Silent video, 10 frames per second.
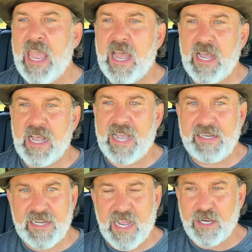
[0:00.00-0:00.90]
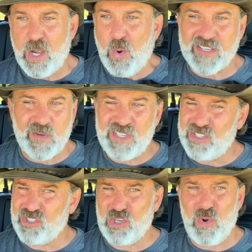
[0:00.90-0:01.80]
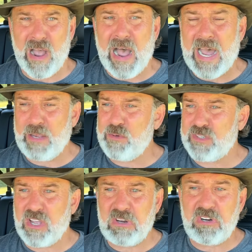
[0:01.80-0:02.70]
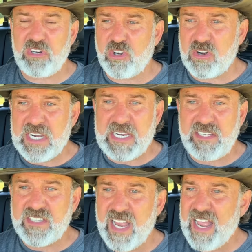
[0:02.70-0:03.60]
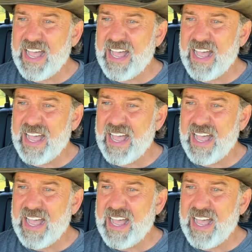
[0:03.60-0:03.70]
I did not go because it was just too hot. It was 100 degrees.